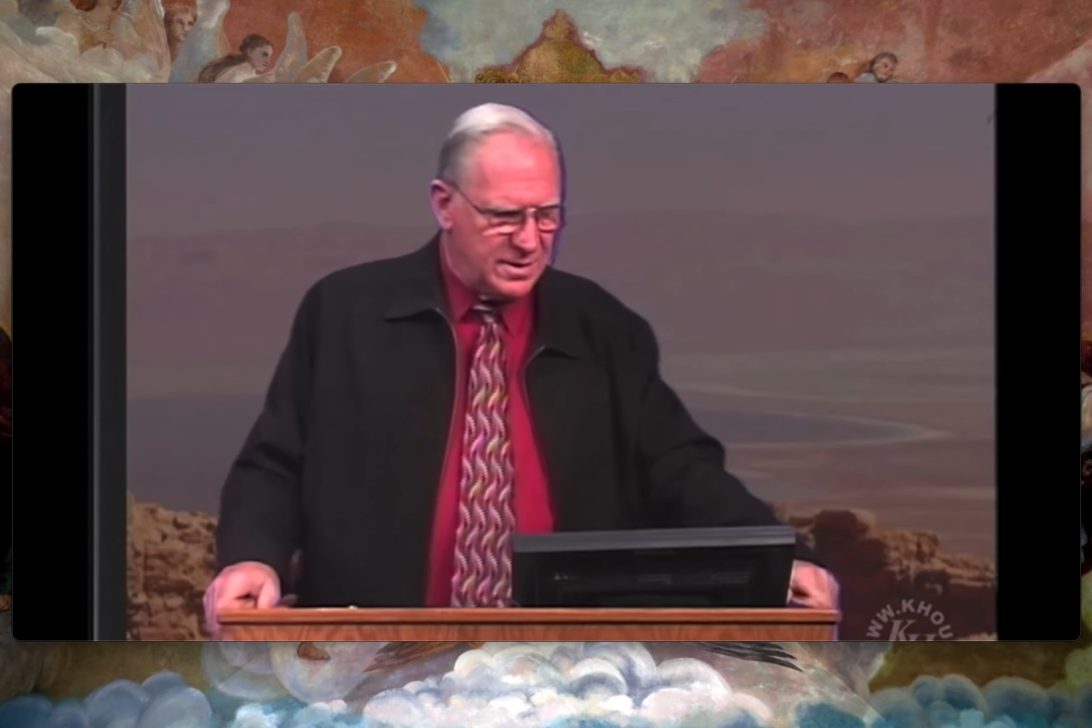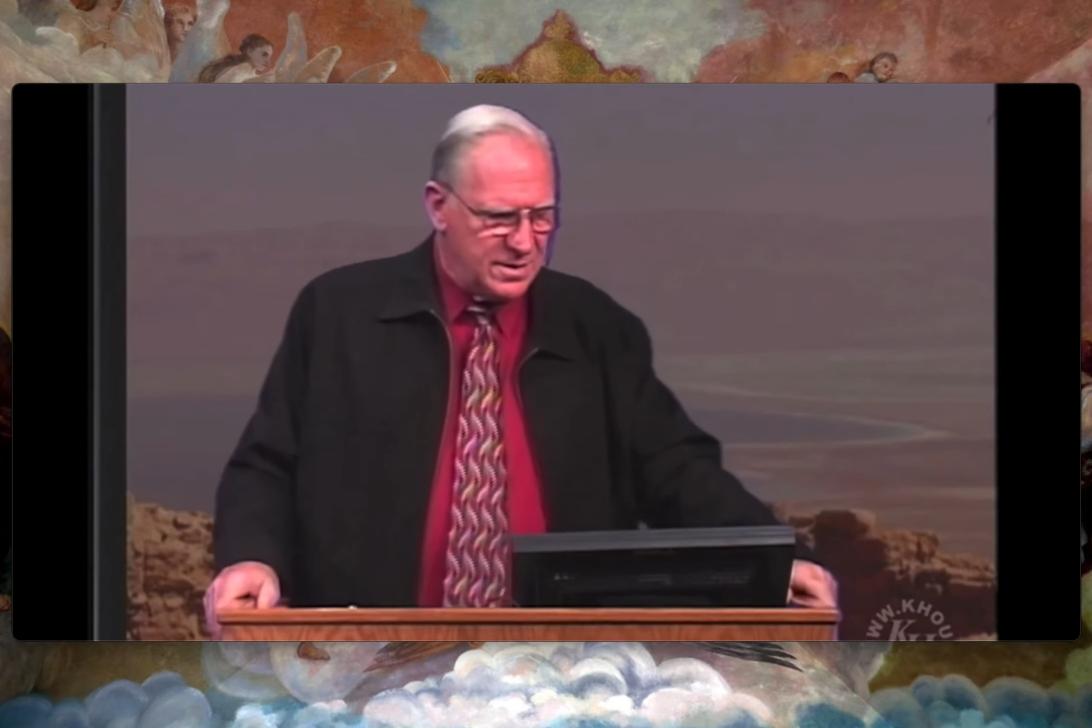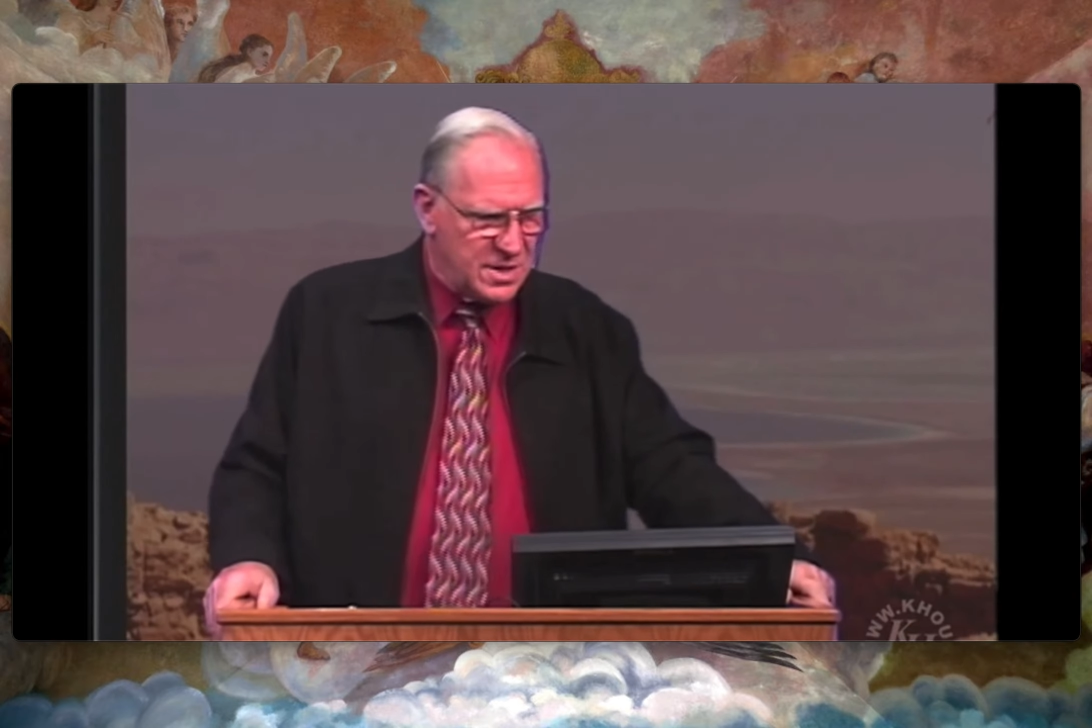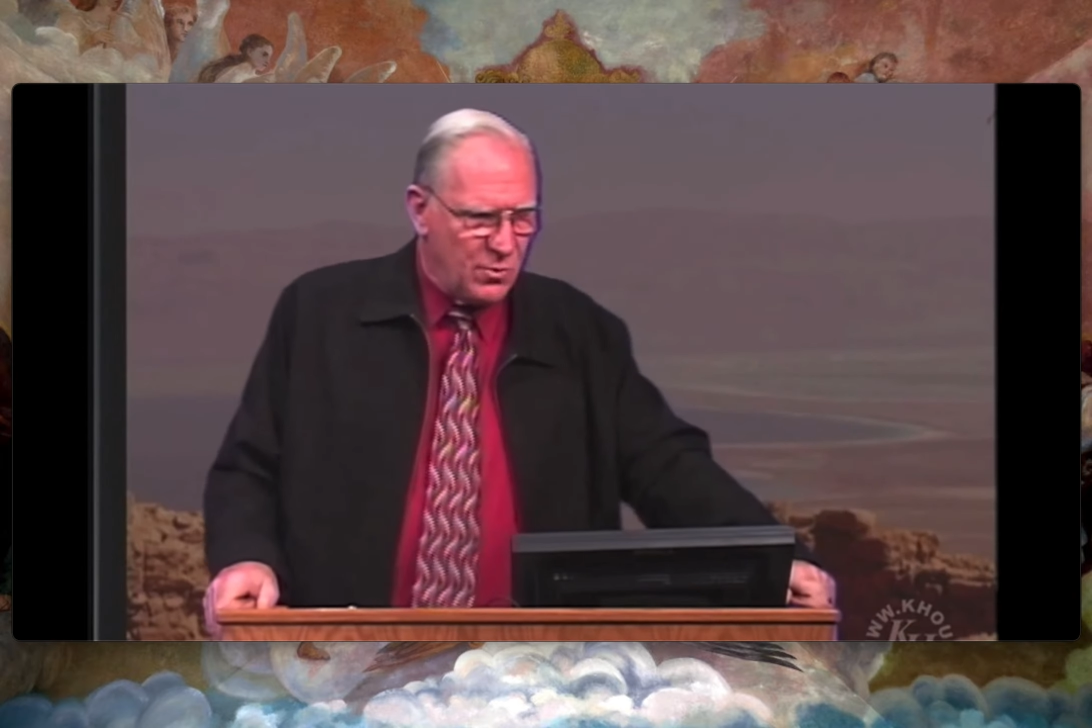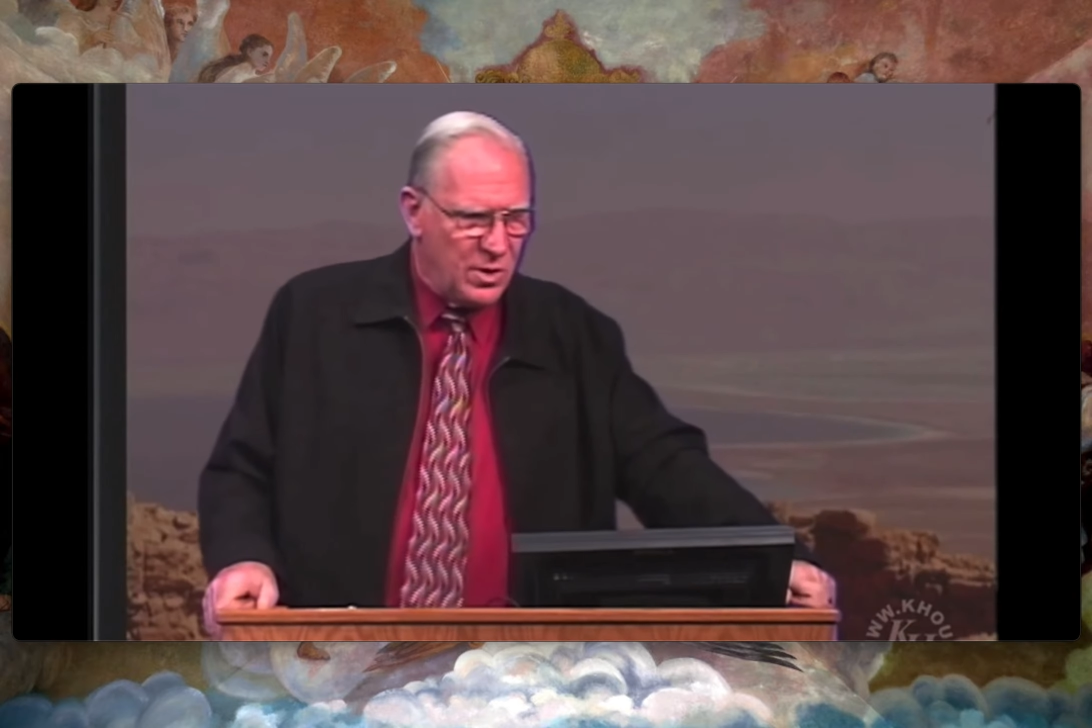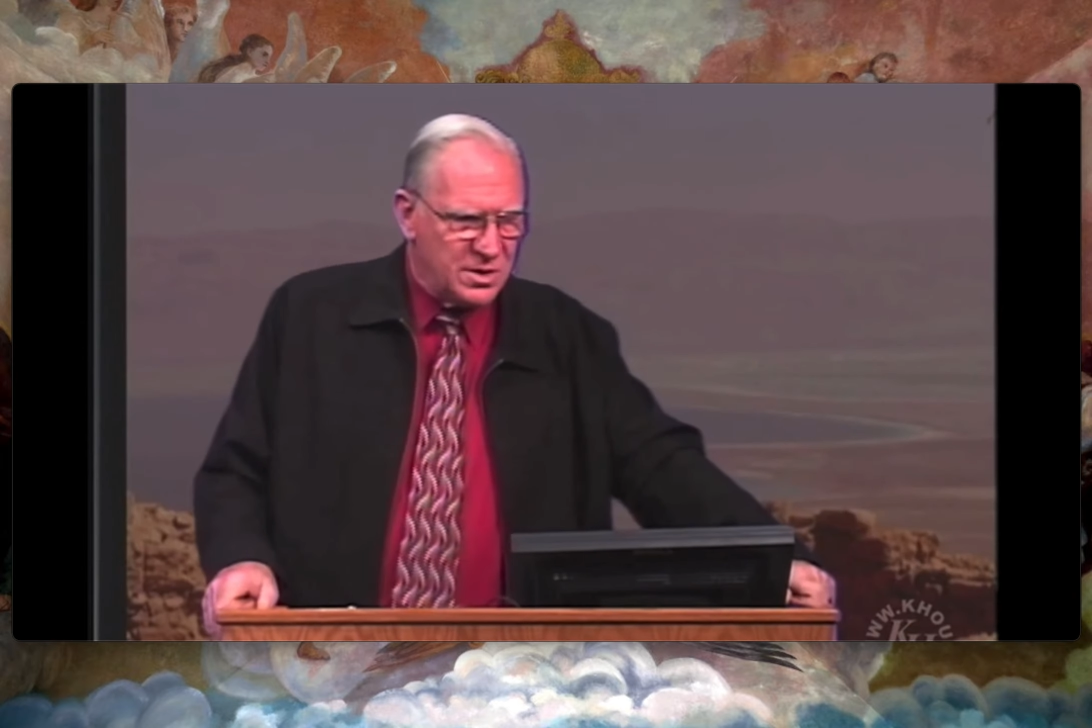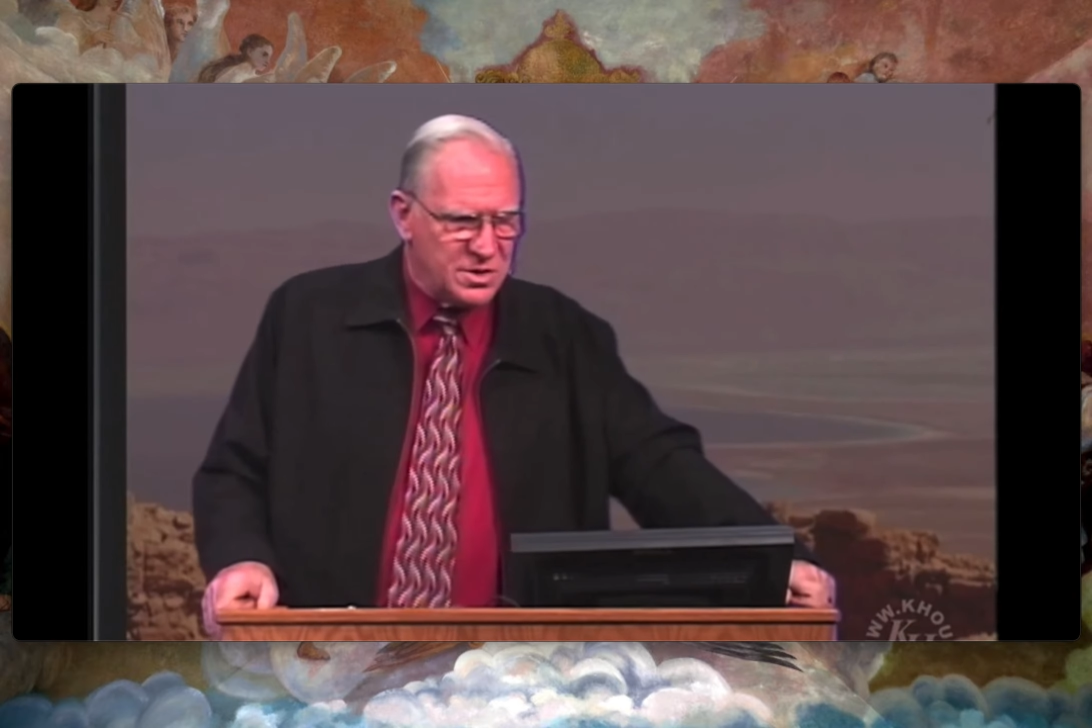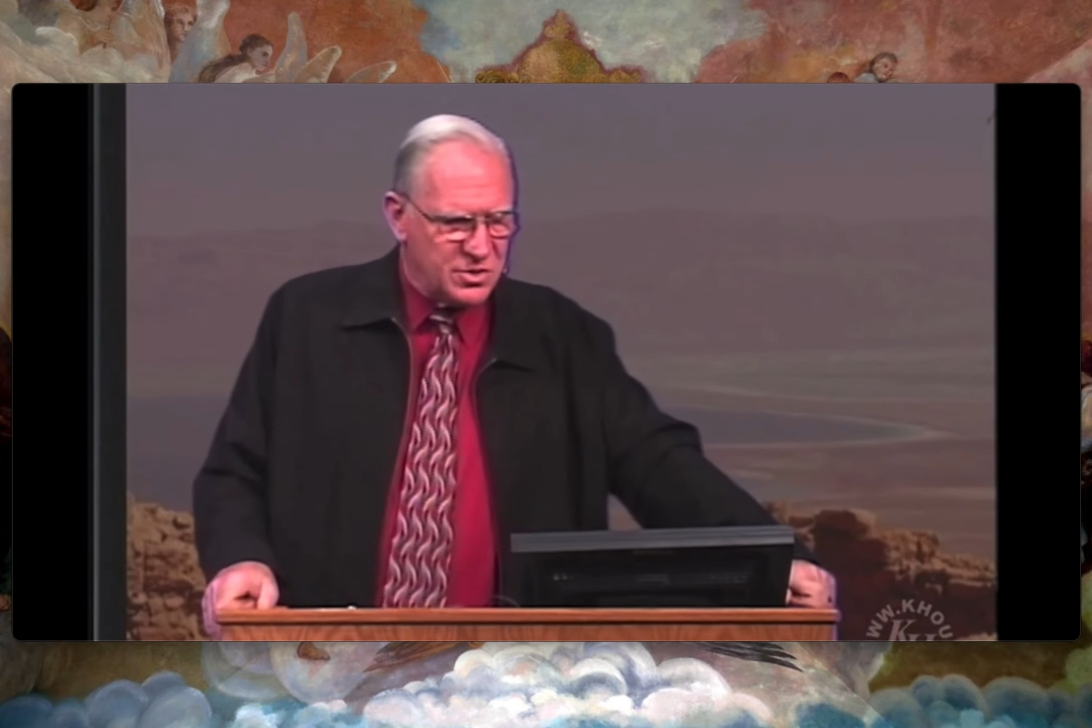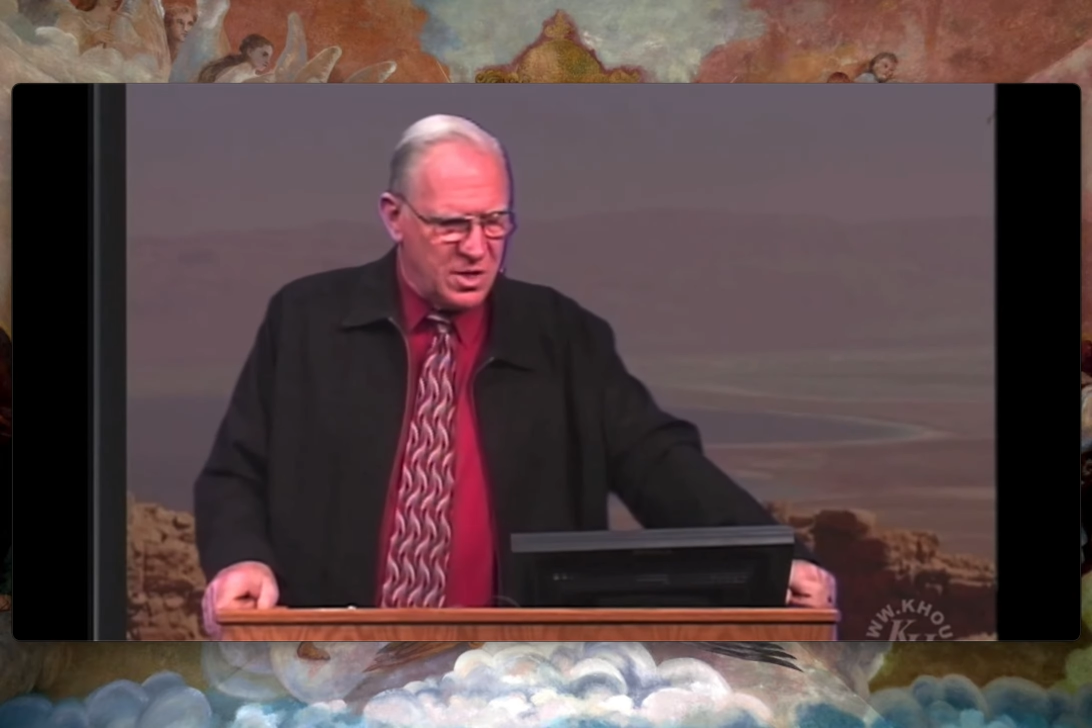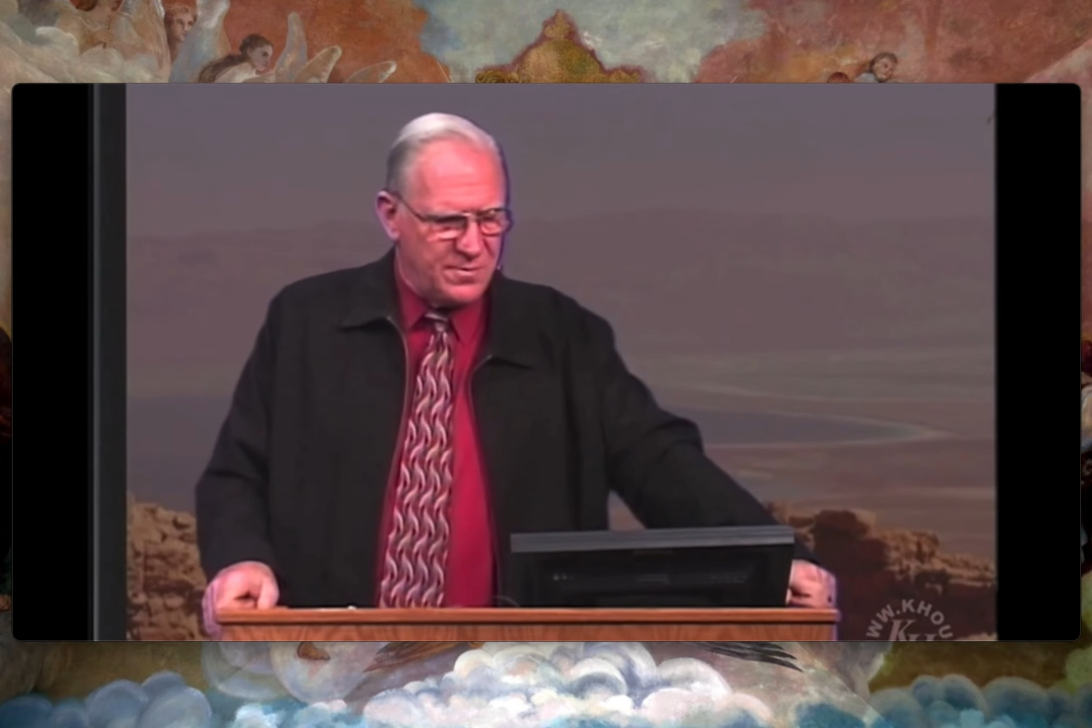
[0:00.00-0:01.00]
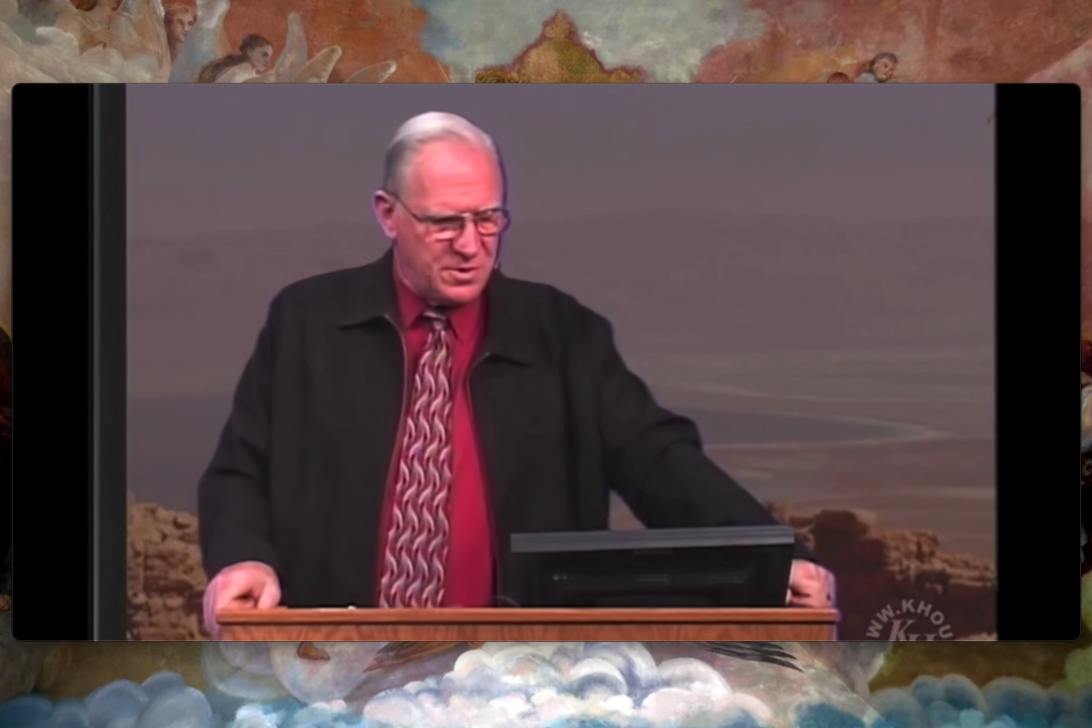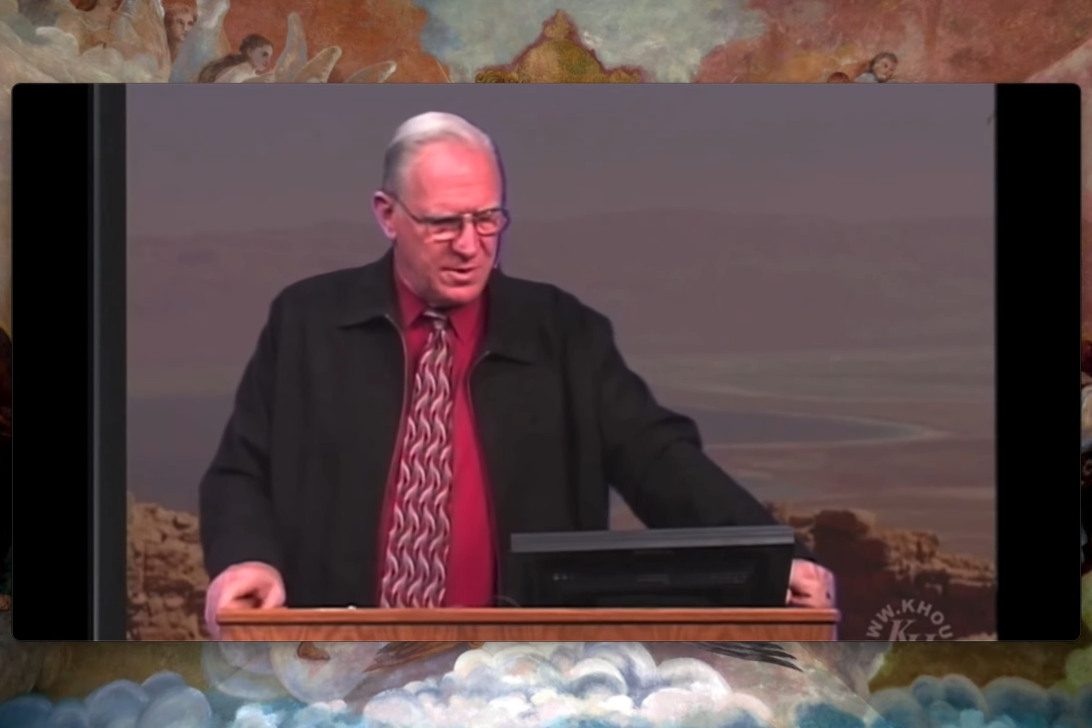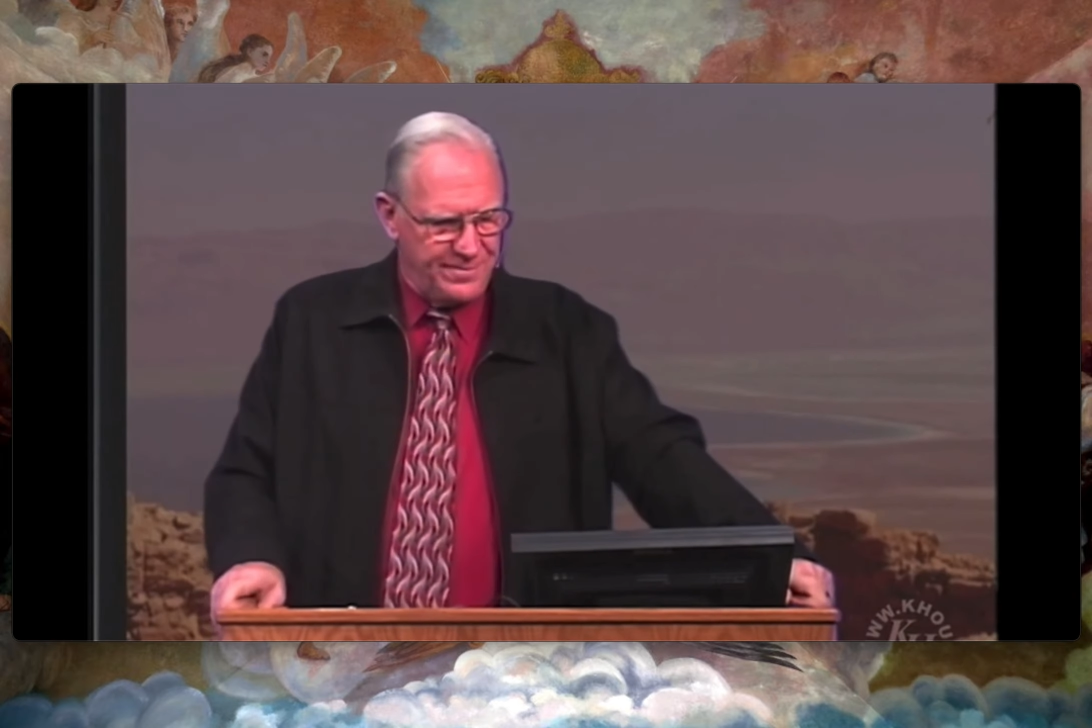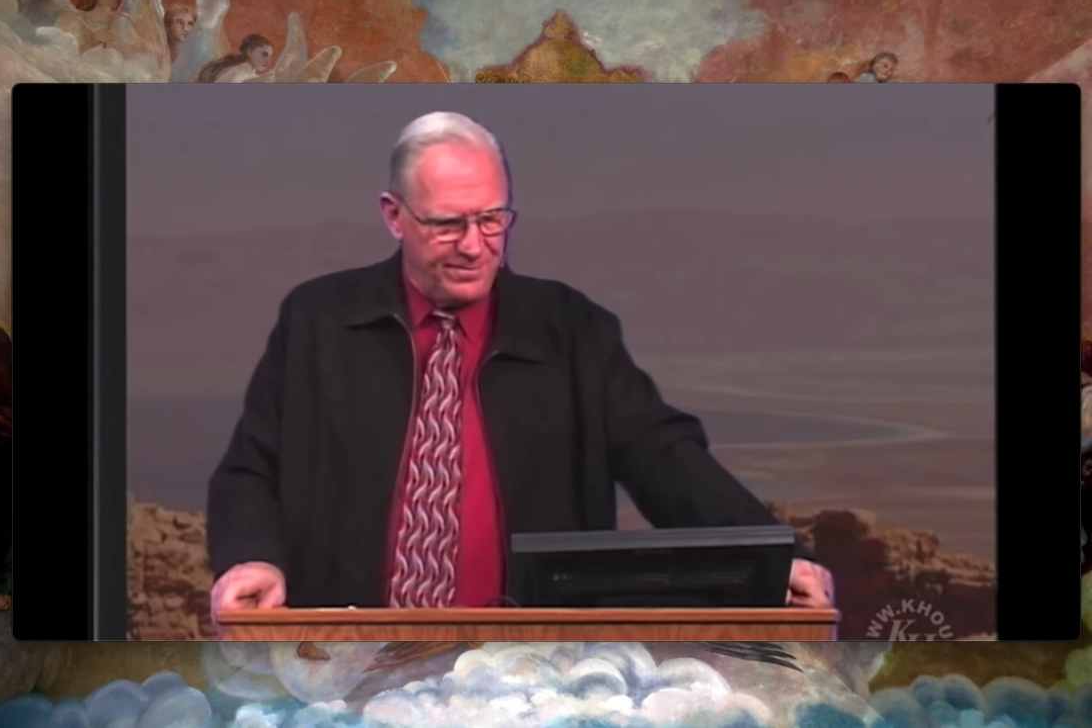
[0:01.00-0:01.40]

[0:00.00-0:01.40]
somewhere else in the Scripture.